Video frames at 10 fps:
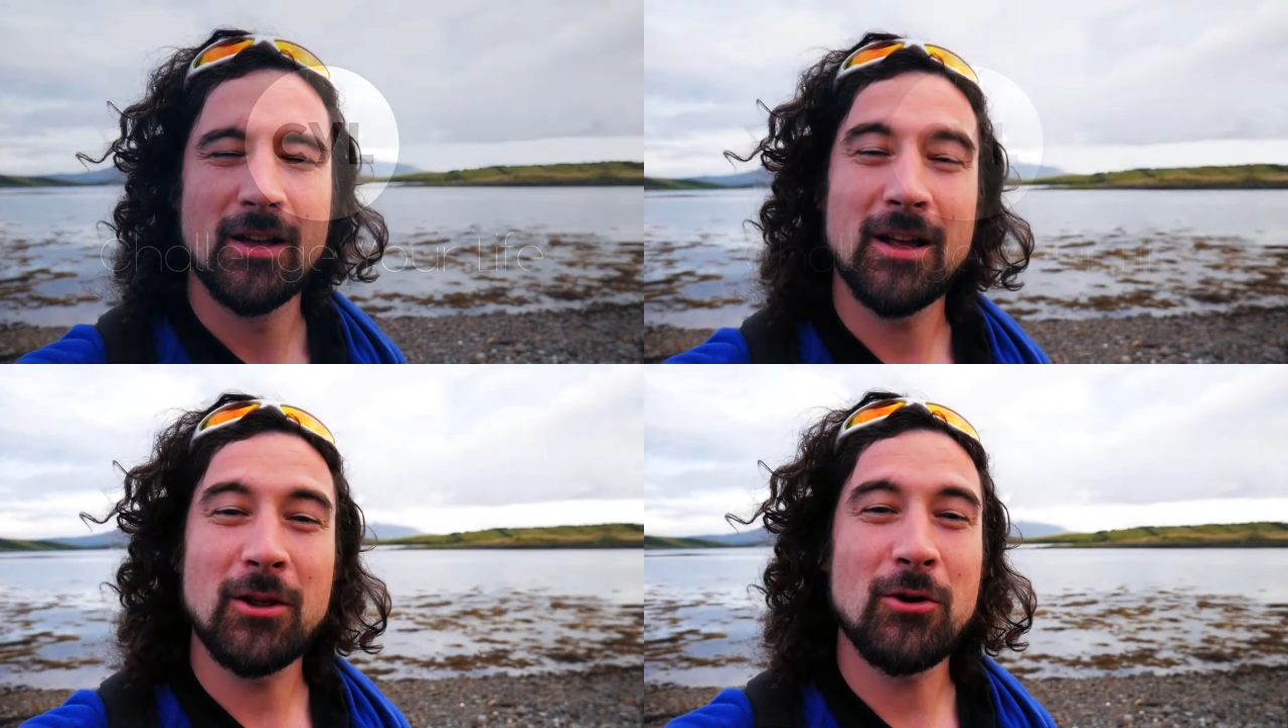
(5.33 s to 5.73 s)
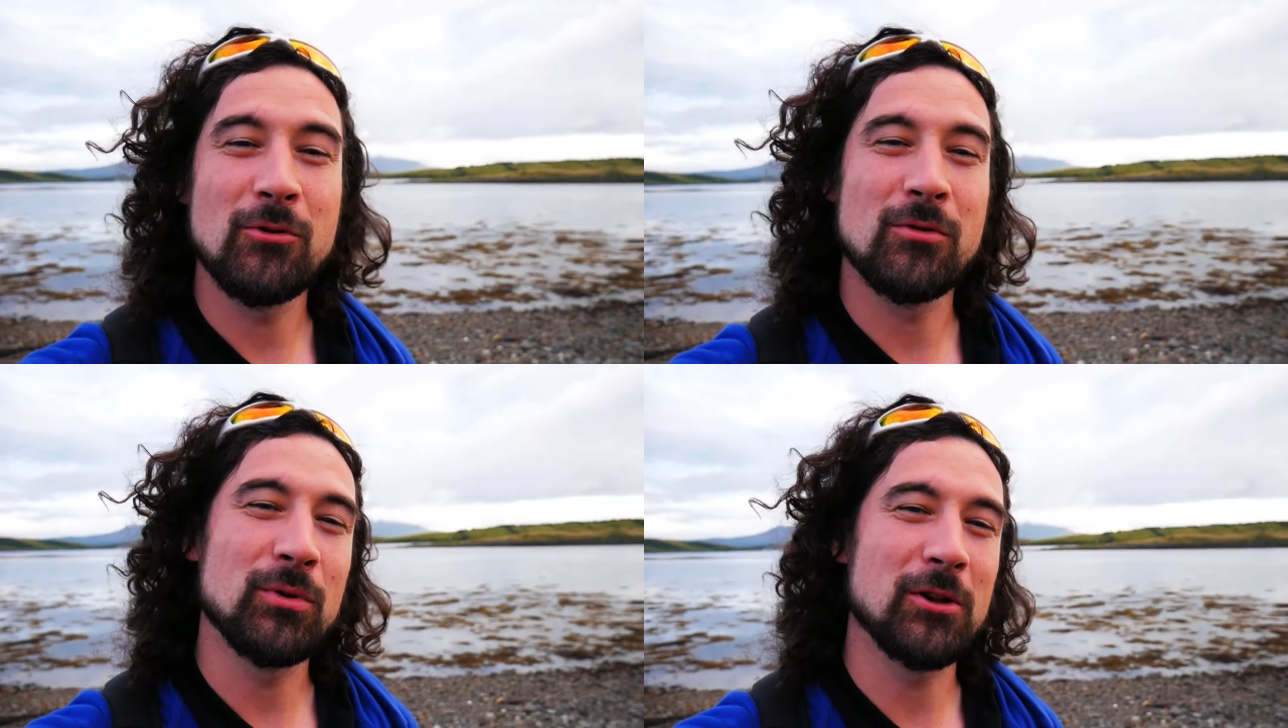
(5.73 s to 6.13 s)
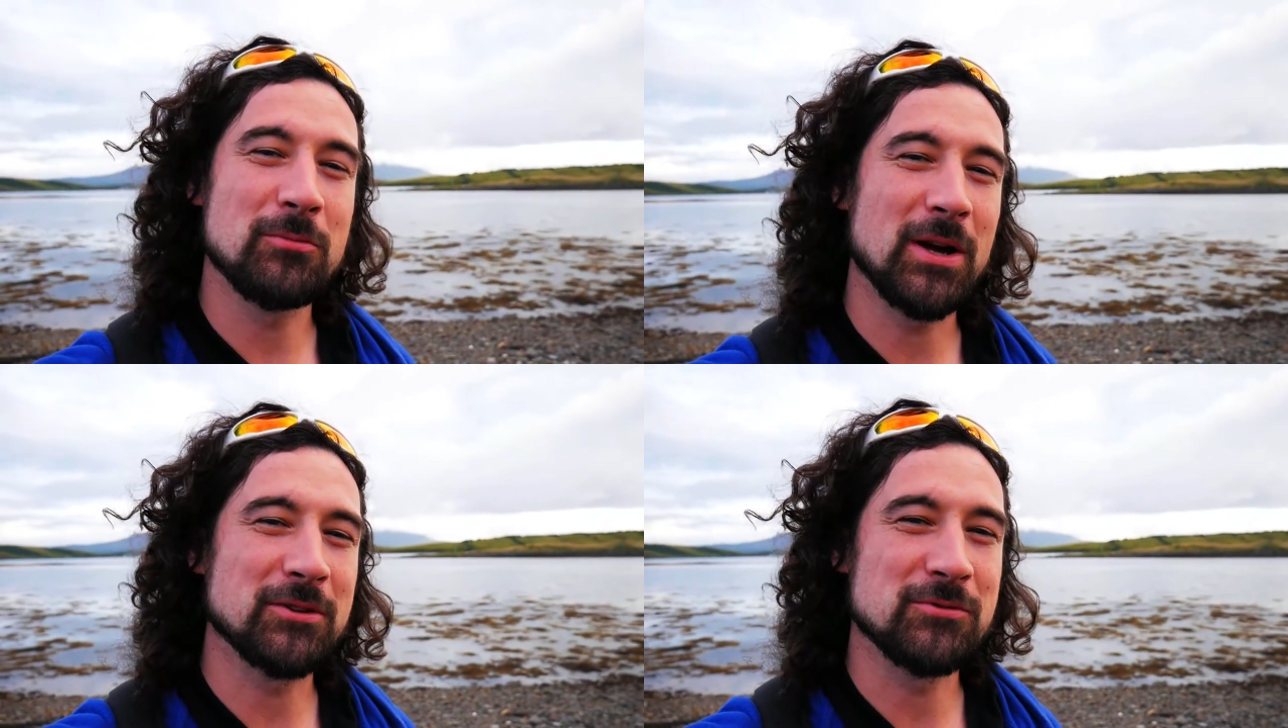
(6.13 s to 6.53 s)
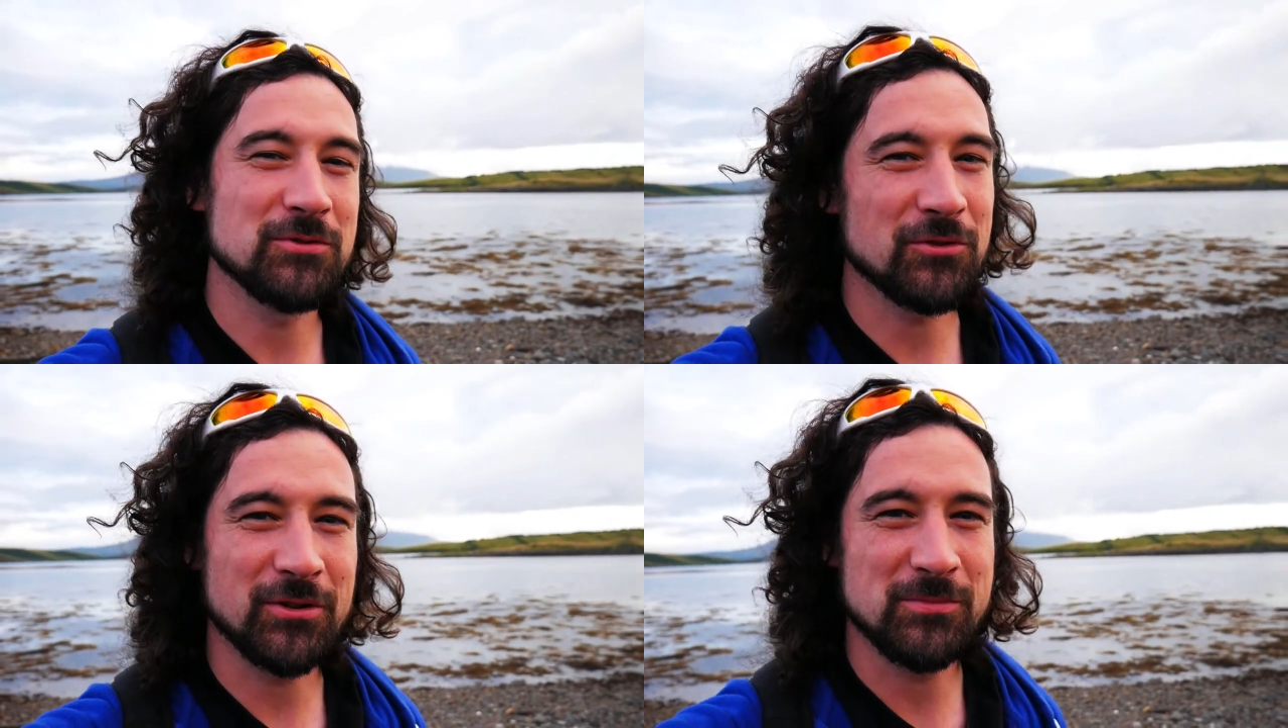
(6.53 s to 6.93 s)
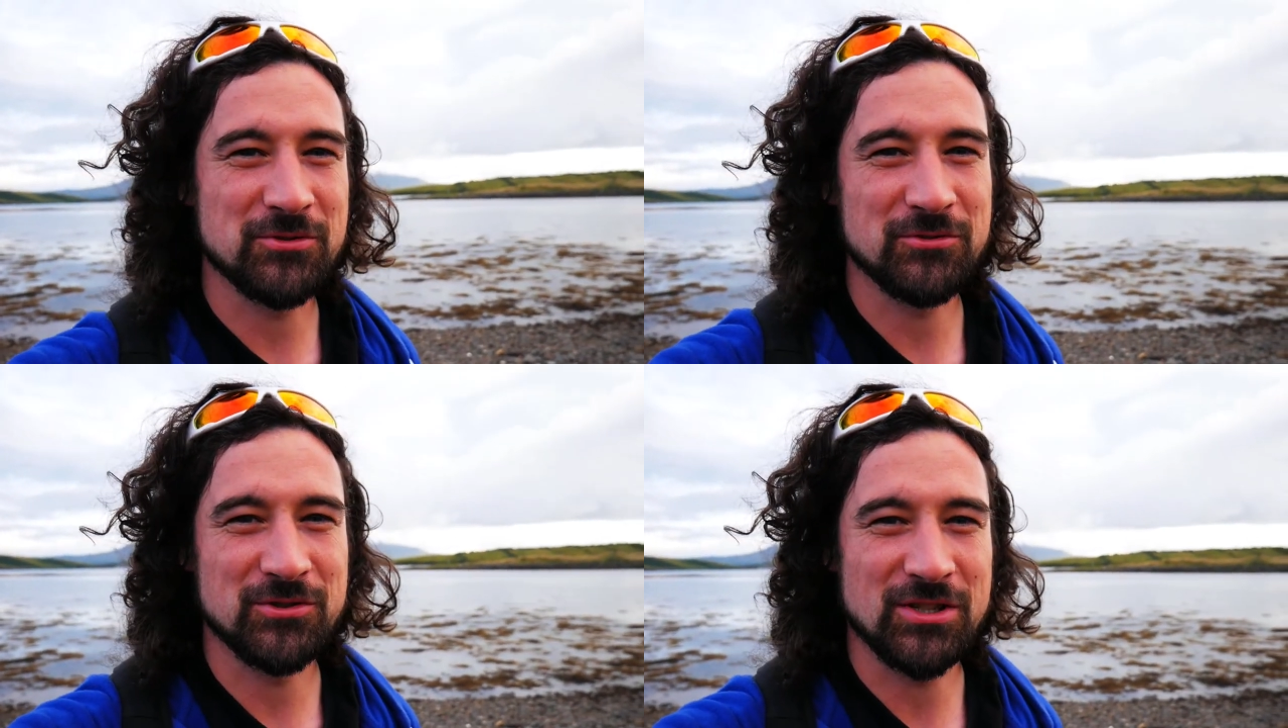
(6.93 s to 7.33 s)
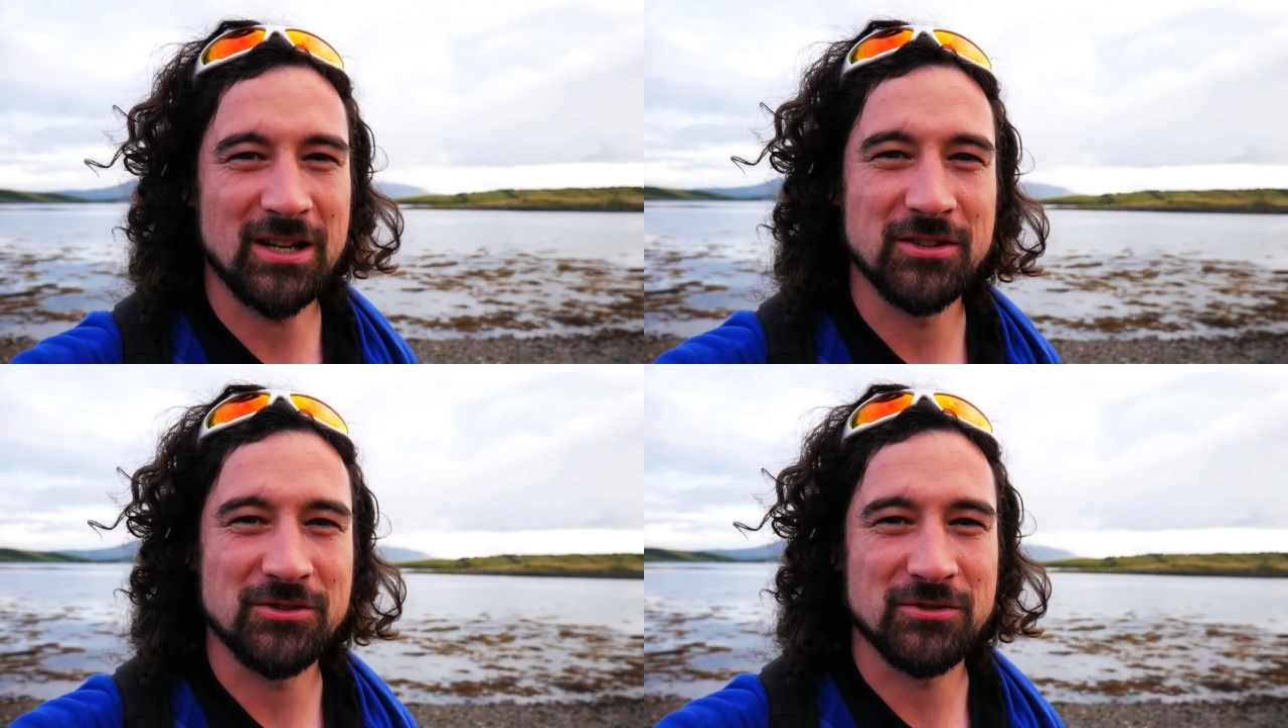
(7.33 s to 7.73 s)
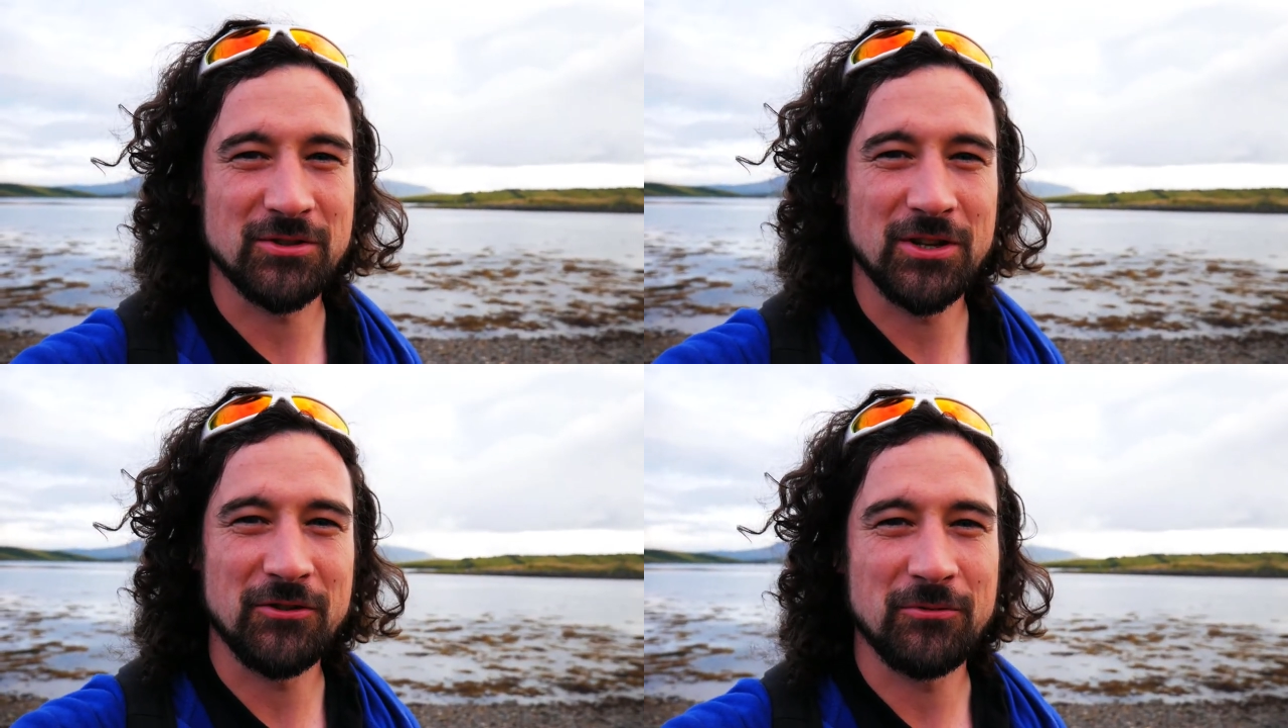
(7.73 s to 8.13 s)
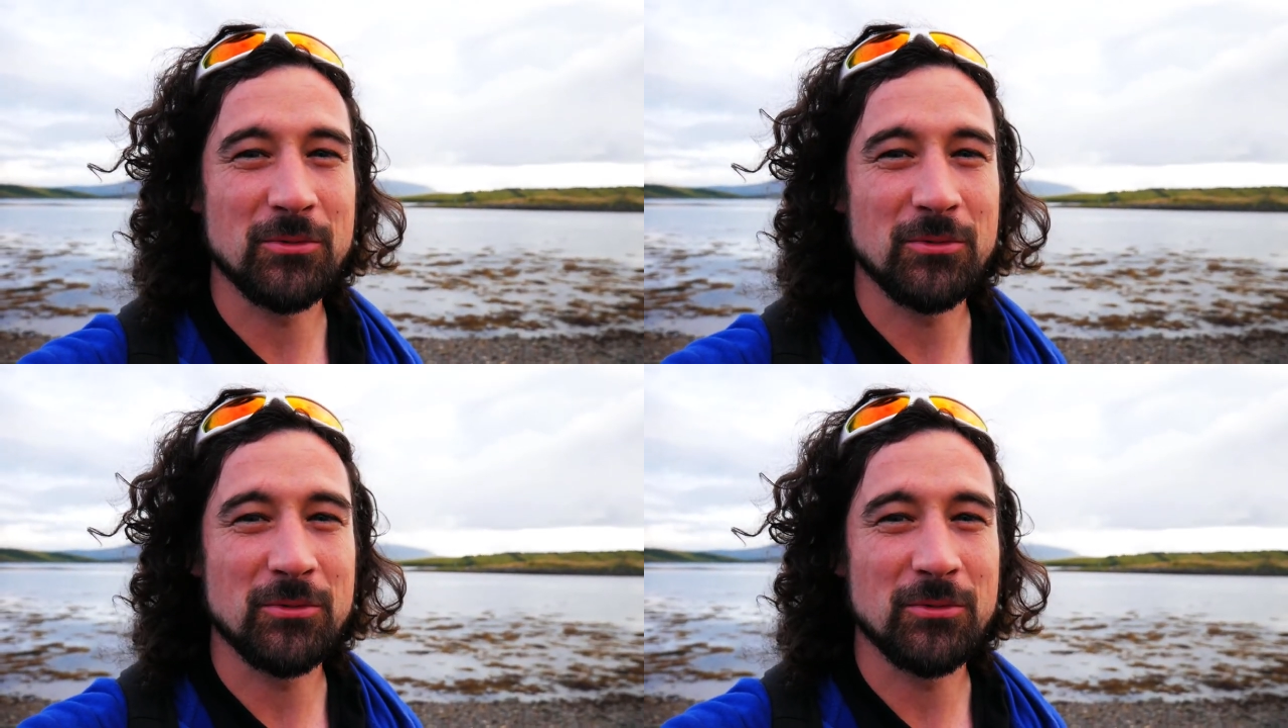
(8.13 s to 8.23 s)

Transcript: Hello and welcome back to another episode of Challenge Your Life.